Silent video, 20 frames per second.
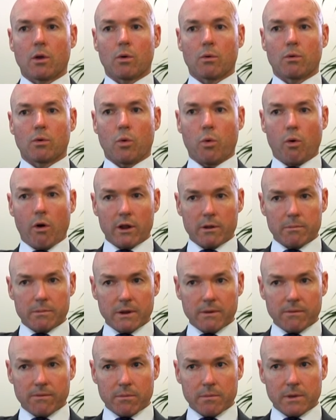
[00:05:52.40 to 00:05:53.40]
quite a
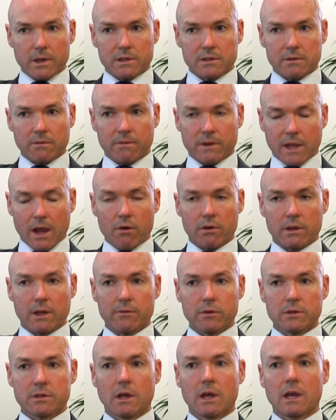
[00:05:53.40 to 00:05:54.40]
bit from these current
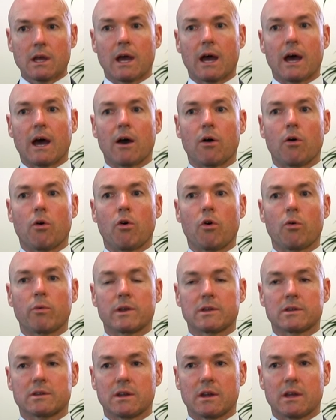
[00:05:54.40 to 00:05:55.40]
levels, or
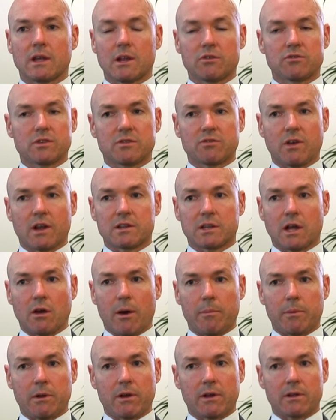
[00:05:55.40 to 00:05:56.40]
we see interest rates go
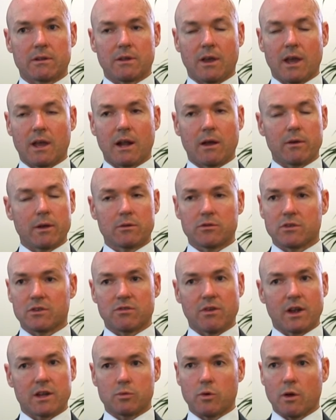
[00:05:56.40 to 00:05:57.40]
up. And I can tell you now, the
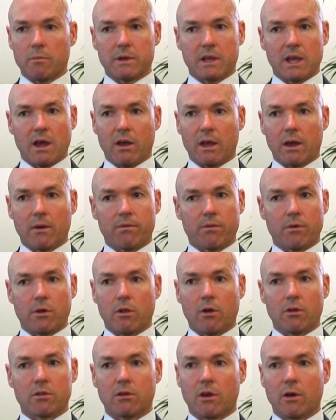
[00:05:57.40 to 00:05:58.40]
interest rates won't be going up for a
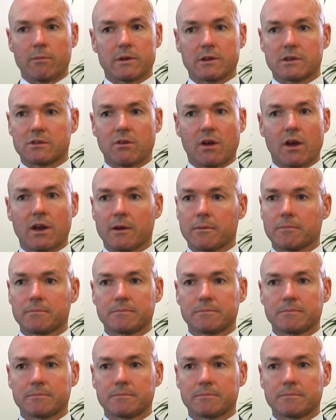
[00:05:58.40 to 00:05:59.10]
long time in Australia.